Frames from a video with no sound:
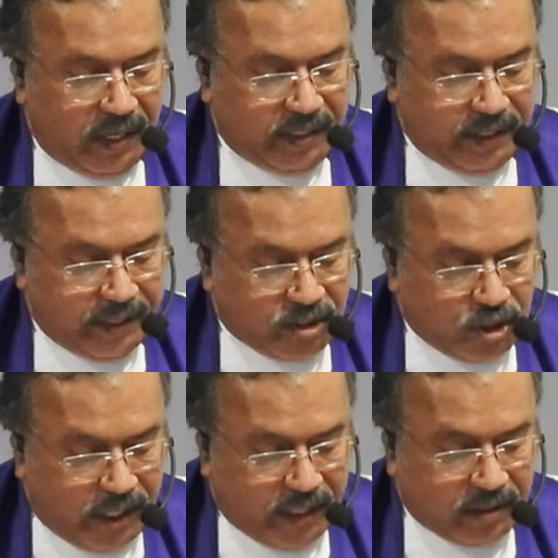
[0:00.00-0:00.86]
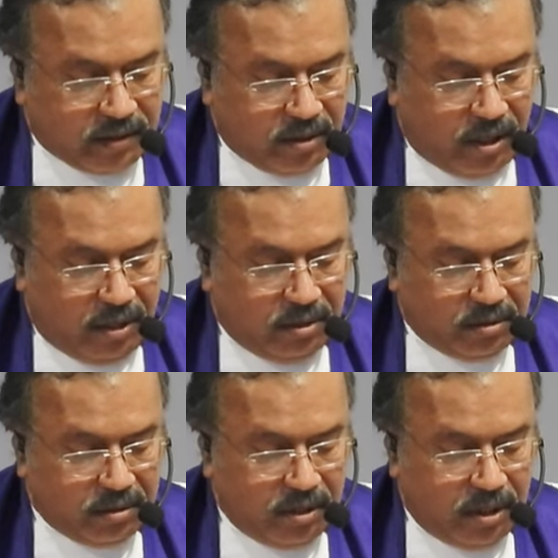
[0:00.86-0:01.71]
and the entire
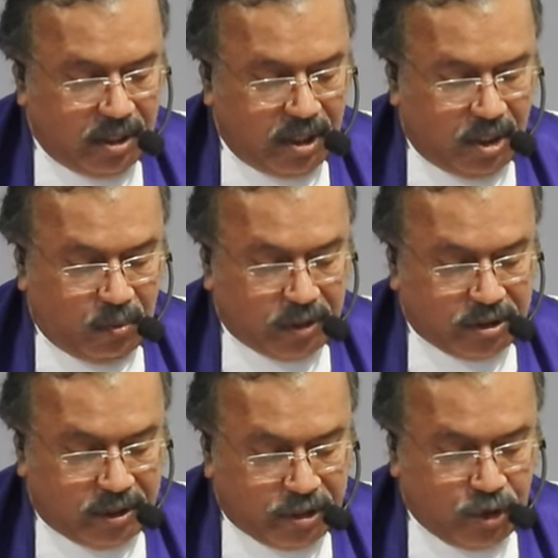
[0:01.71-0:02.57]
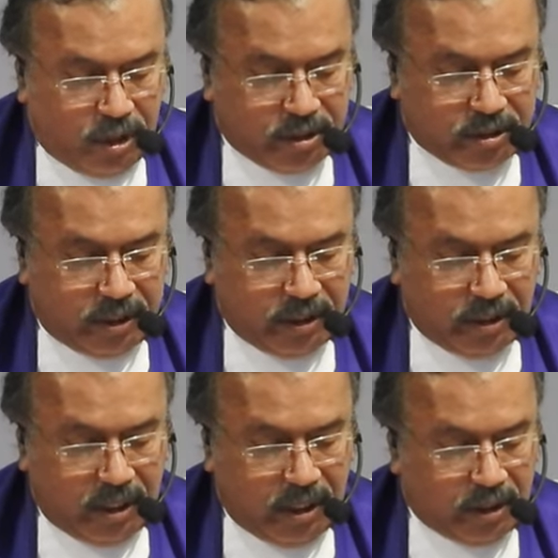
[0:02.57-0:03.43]
crowd was
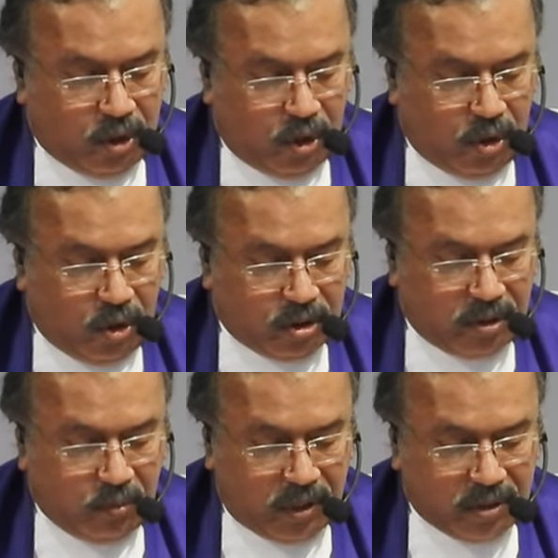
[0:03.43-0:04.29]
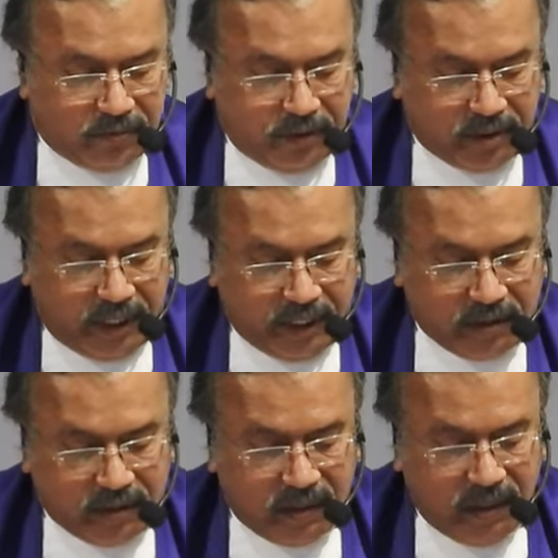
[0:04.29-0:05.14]
rejoicing at all the wonderful
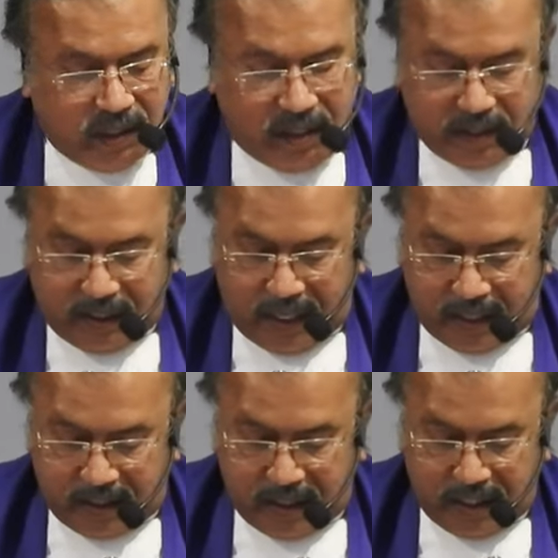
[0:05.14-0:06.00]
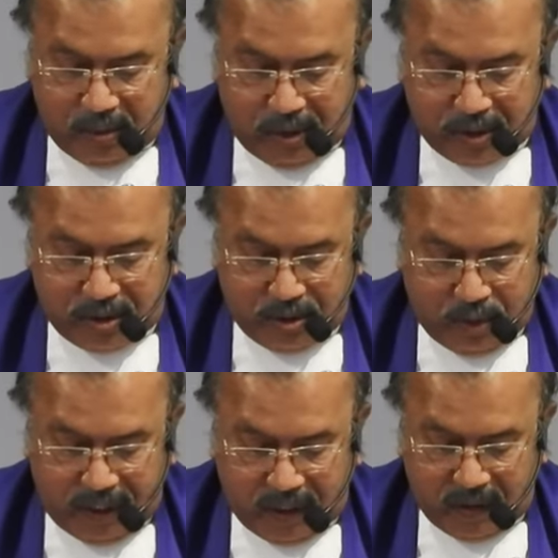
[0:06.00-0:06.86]
things that he was
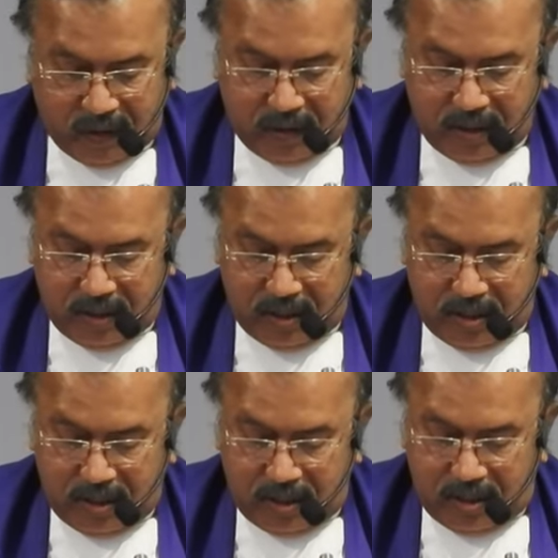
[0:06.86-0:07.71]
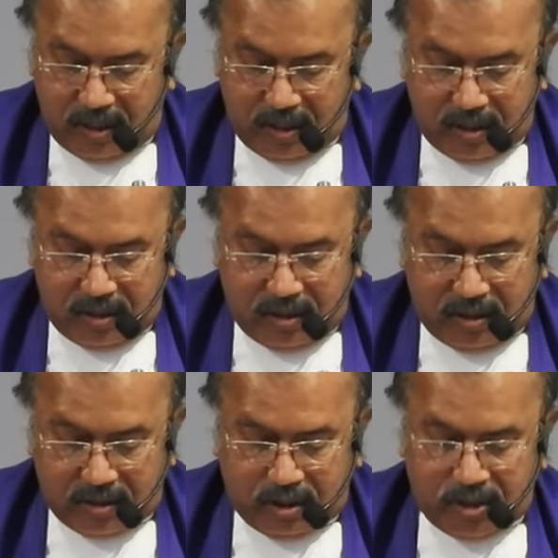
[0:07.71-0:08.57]
doing.
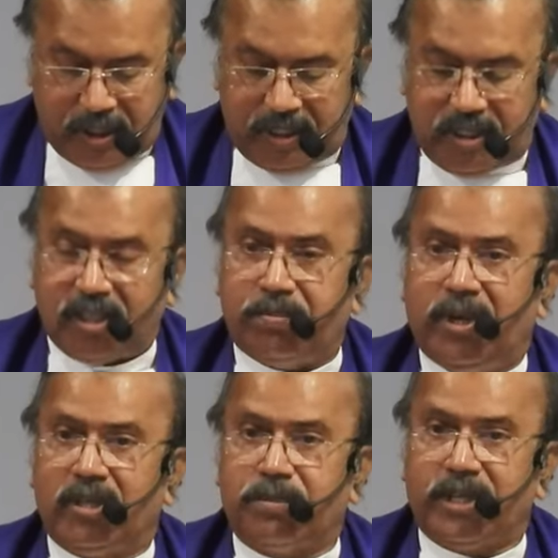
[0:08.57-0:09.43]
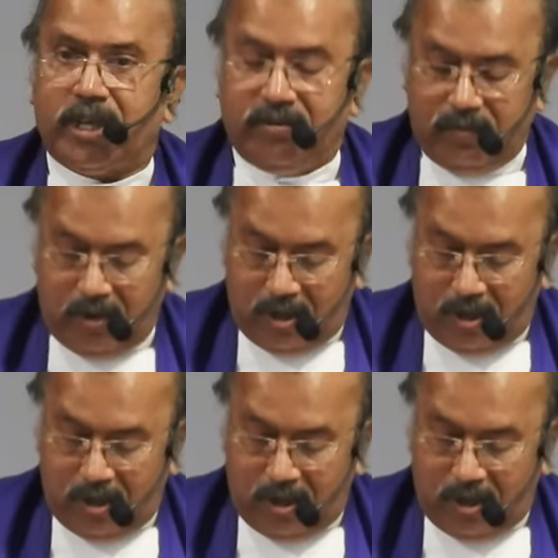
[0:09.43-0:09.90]
So Jesus' perspective